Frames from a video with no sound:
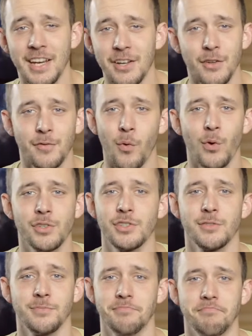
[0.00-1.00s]
getting a
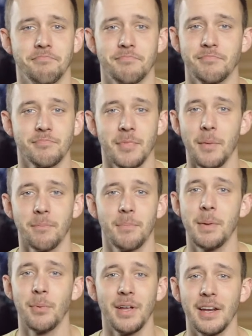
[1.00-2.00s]
divorce,
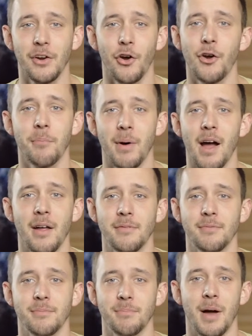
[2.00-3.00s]
people getting hurt by
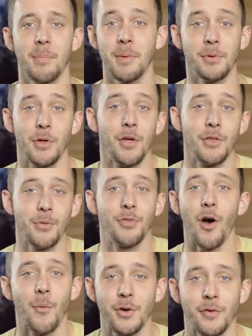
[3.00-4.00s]
people you
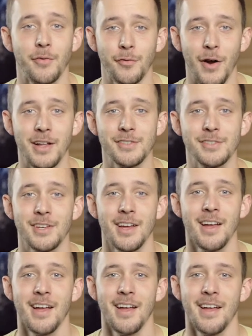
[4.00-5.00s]
thought were your friends.
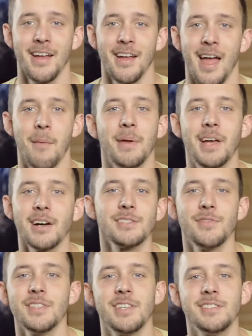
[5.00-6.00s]
And because
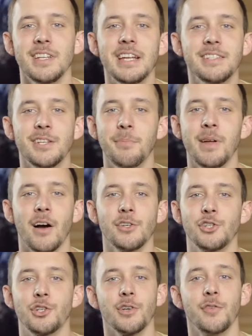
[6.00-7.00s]
of this, it's easy to be
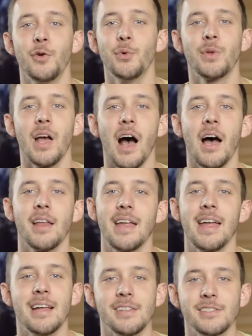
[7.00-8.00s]
unsure of who God
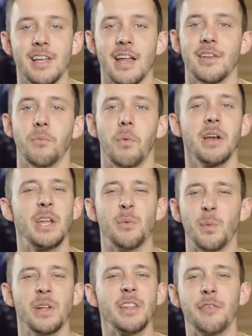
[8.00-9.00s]
is and what he
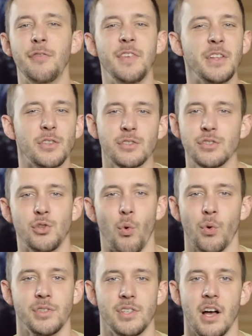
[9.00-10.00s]
really feels
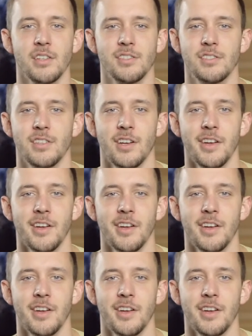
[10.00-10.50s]
towards us.